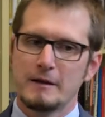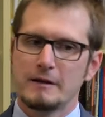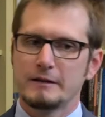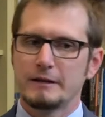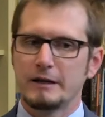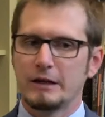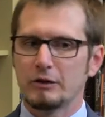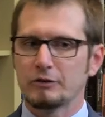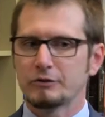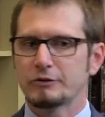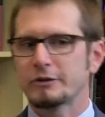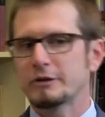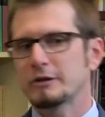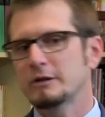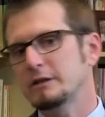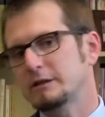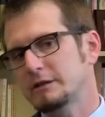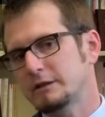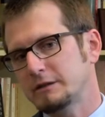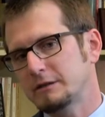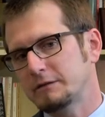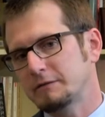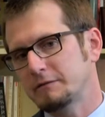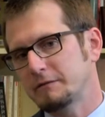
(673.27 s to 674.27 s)
The
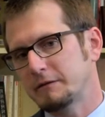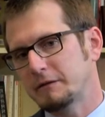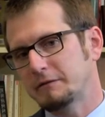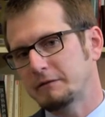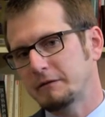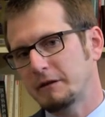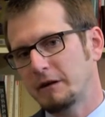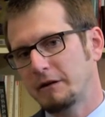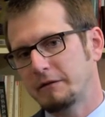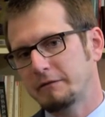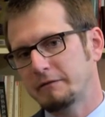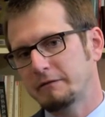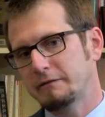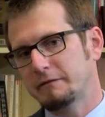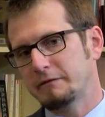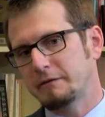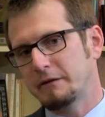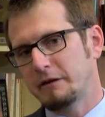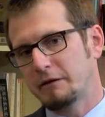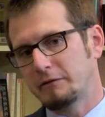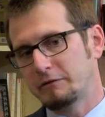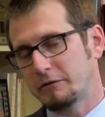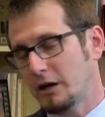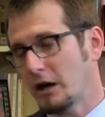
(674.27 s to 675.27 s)
alternative
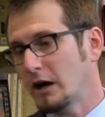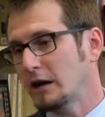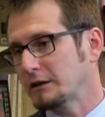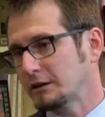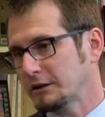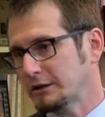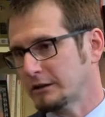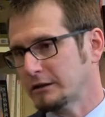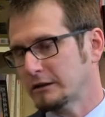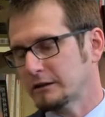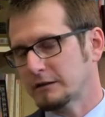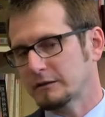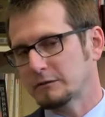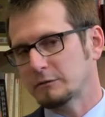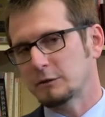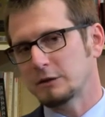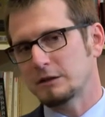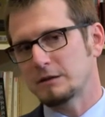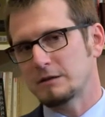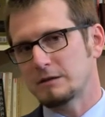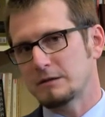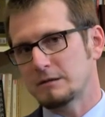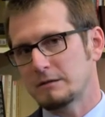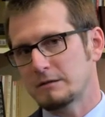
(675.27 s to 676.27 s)
of color,
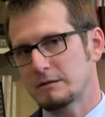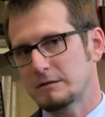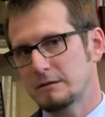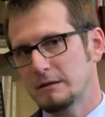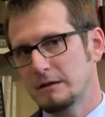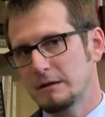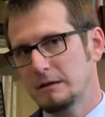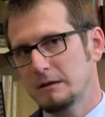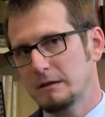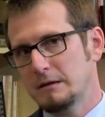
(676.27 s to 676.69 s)
which is